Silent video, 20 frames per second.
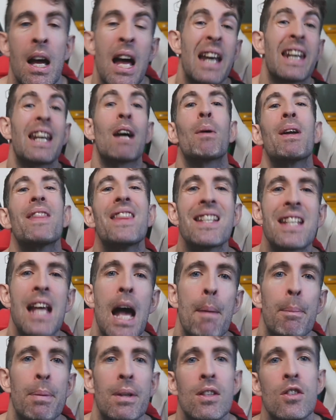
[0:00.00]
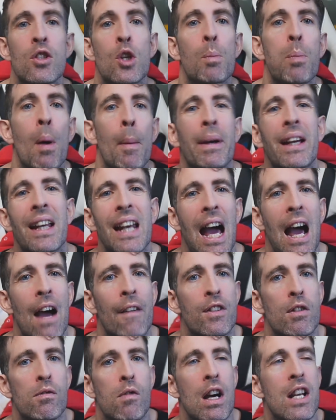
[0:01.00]
Now, when this happens, you're probably going to have
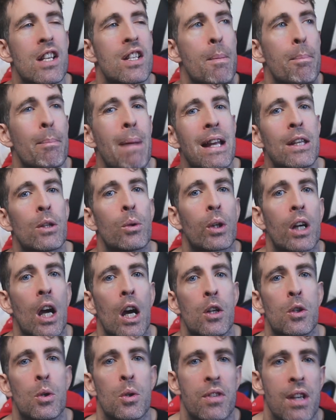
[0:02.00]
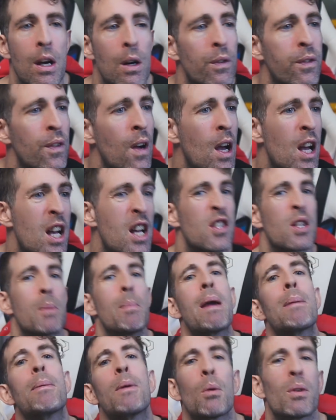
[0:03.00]
to write some manual code yourself. So
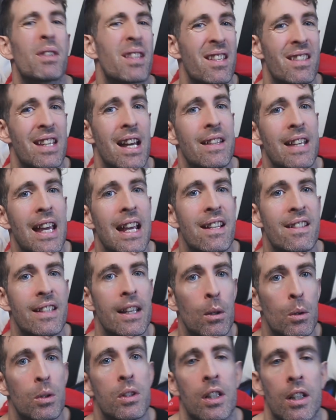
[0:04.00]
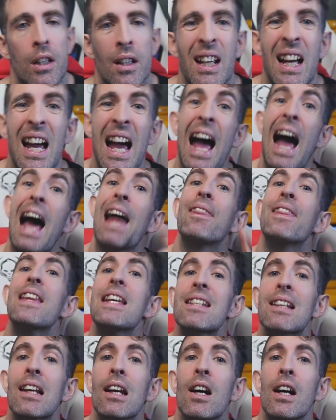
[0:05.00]
maybe you want to set a singleton. And
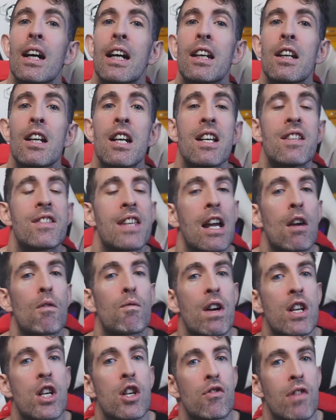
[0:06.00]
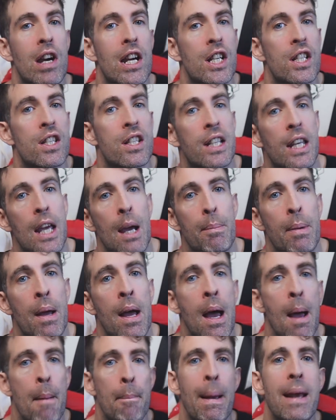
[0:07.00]
this line saying registration skip
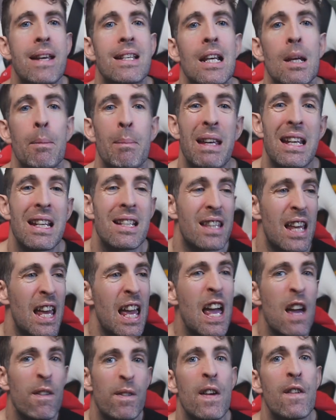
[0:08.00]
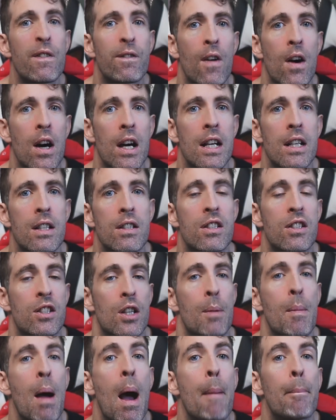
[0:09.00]
basically means that if it finds
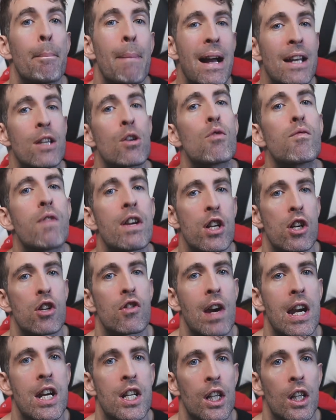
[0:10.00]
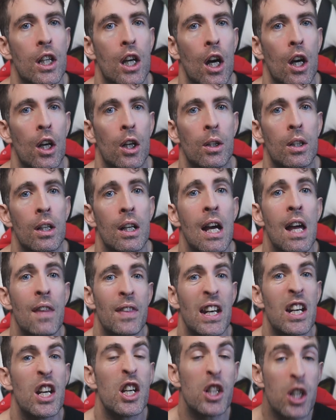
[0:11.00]
some manual registration code,
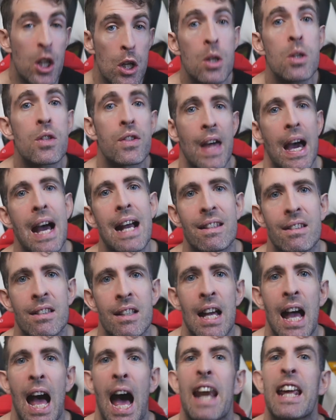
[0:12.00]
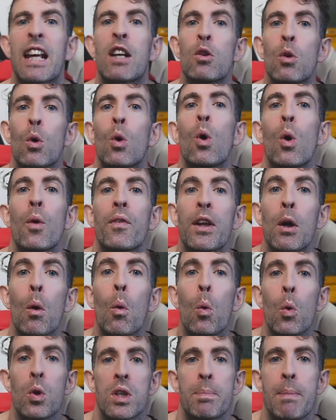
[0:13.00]
then use that and ignore the
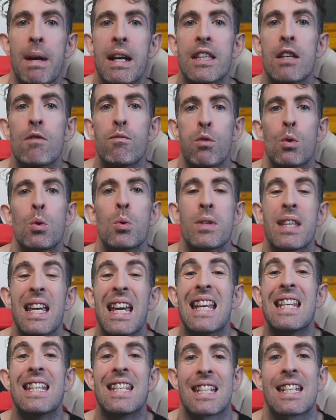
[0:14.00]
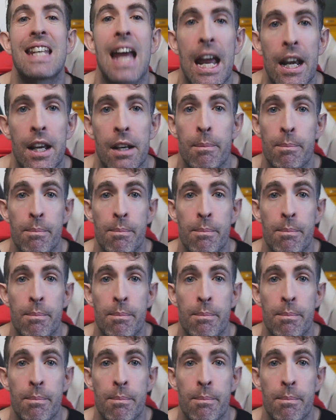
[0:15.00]
automated rules instead.